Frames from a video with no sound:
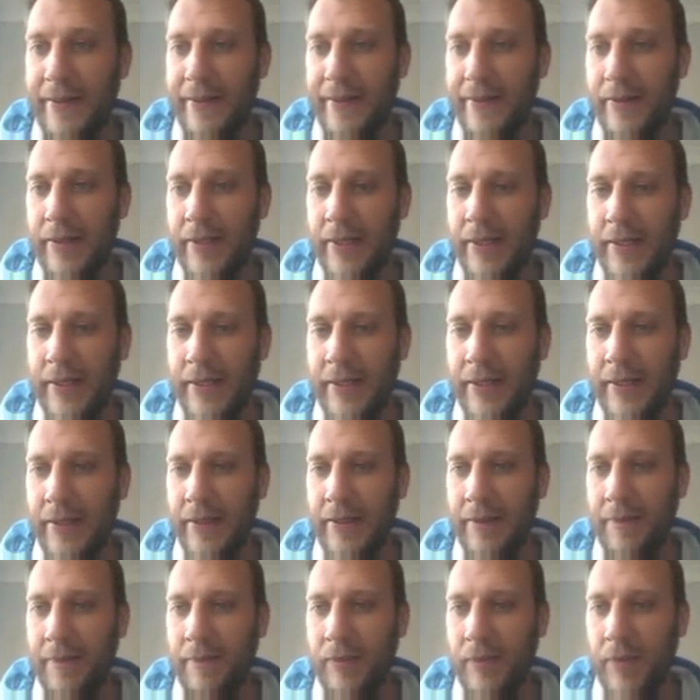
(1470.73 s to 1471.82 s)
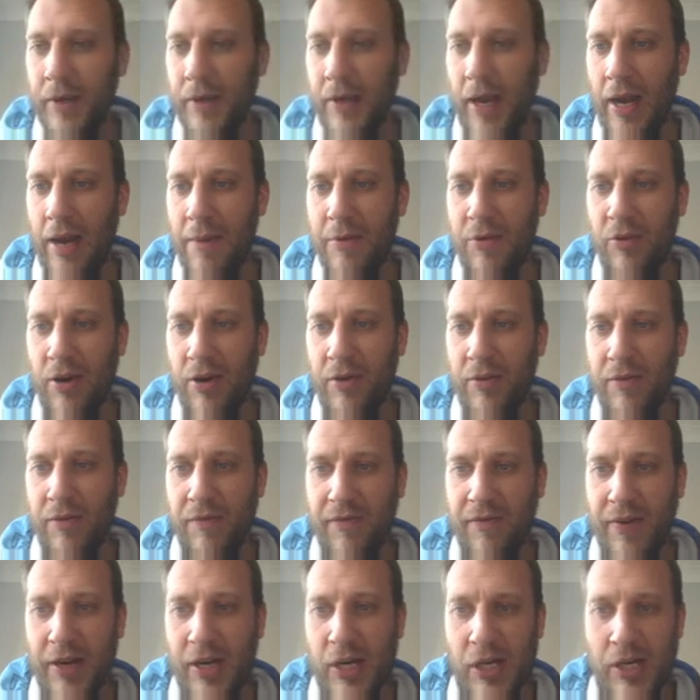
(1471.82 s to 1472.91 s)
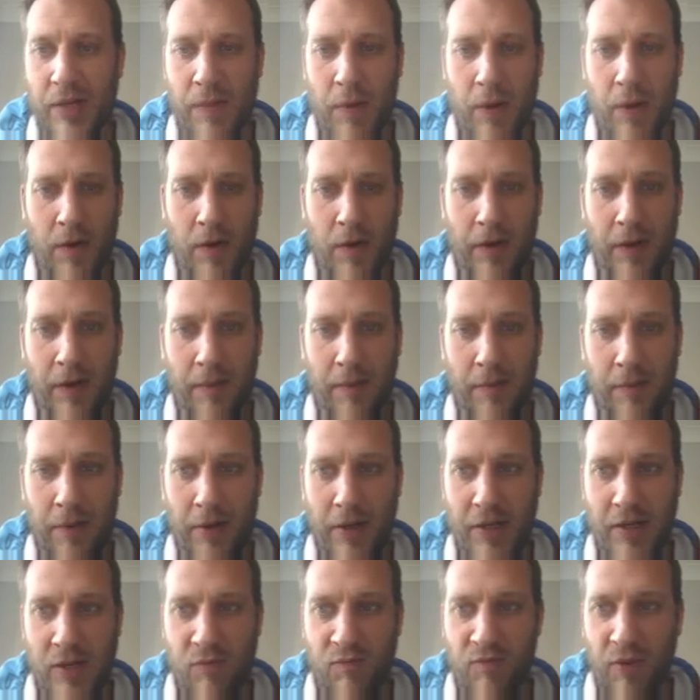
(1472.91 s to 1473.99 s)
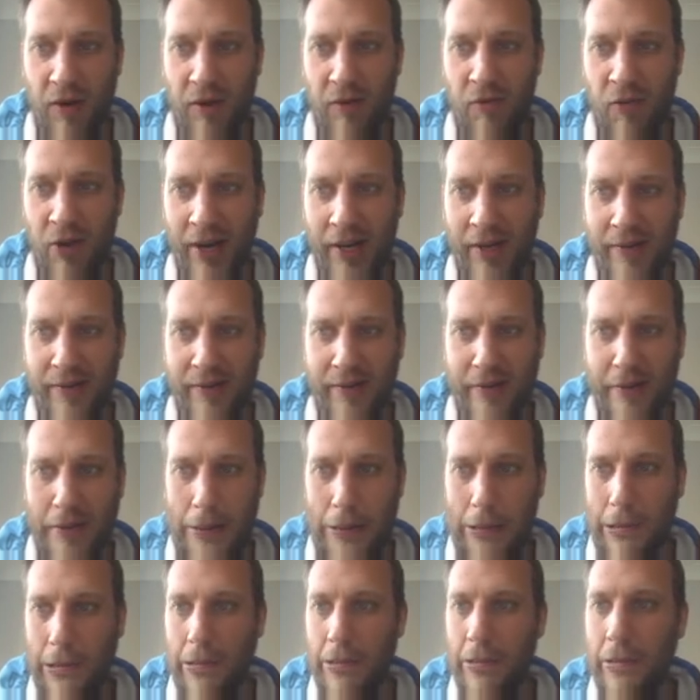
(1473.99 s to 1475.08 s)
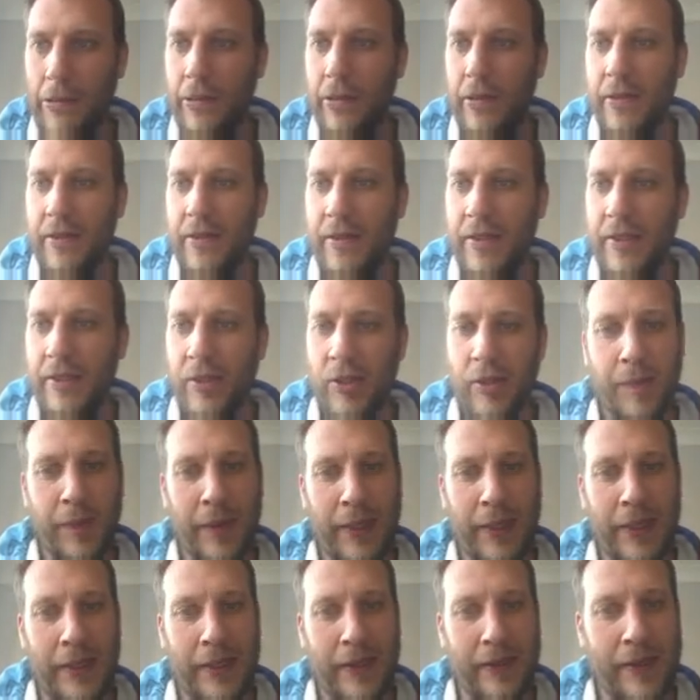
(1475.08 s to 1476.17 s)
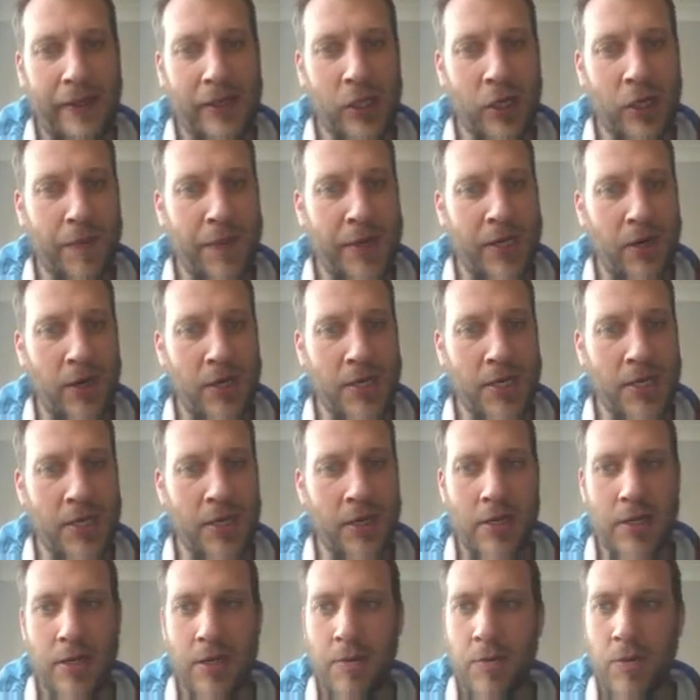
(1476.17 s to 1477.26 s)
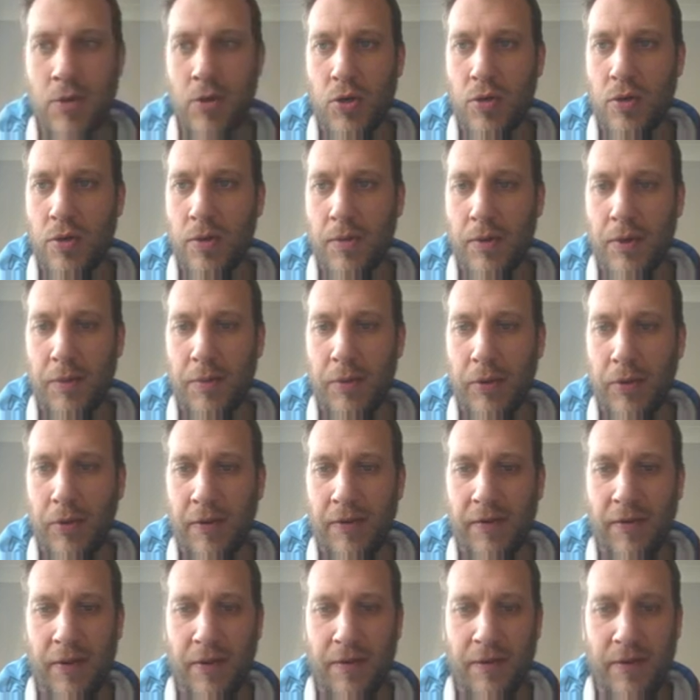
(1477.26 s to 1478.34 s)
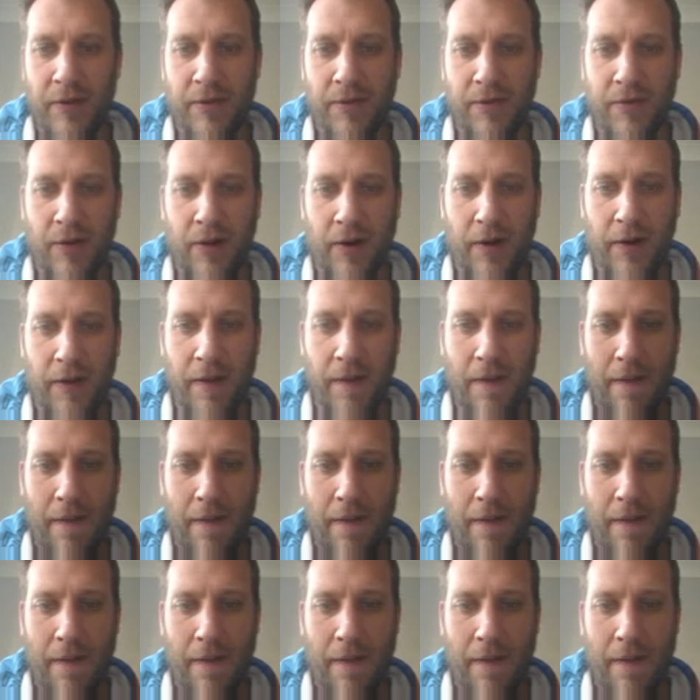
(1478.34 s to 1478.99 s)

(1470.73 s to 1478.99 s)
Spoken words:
Okay, let me try and finish my rings. This could be dicey, guys. I'm not sure I'm going to pull this off. Let's try.